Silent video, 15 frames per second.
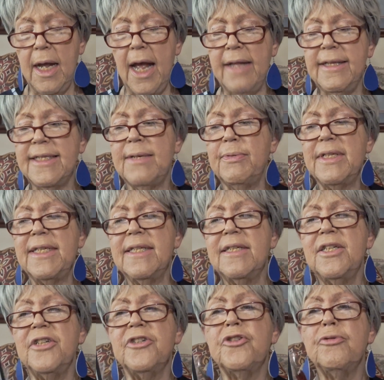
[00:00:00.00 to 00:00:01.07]
And this was
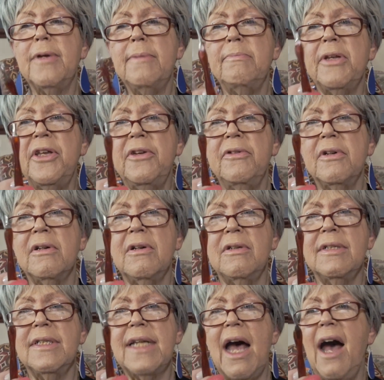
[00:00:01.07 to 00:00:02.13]
to trim
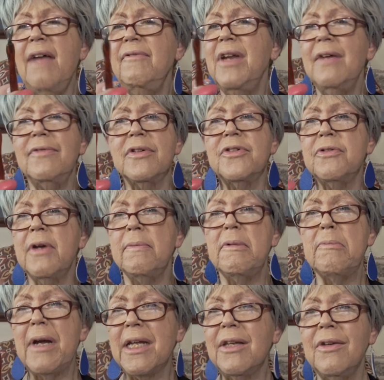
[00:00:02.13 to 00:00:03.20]
cuticles. I've never
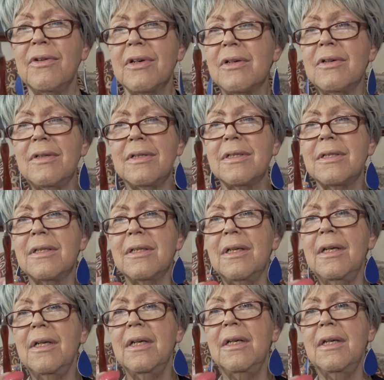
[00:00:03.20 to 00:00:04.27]
trimmed my cuticles.
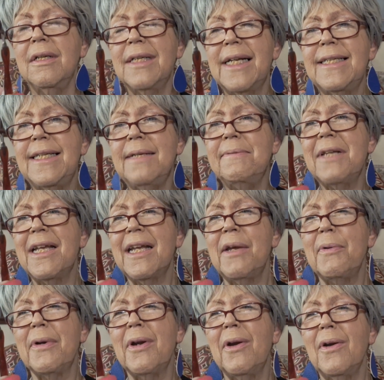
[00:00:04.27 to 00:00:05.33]
That seems like it
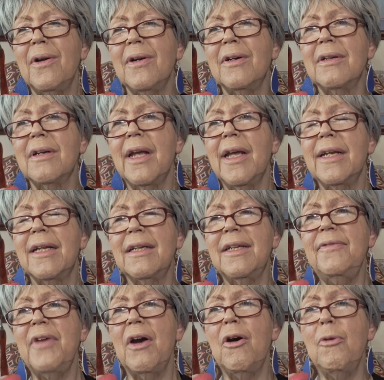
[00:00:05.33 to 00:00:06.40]
would hurt, and it
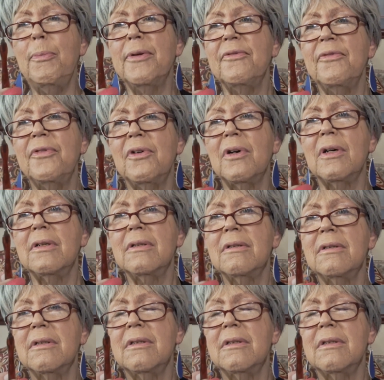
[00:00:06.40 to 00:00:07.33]
leave you open for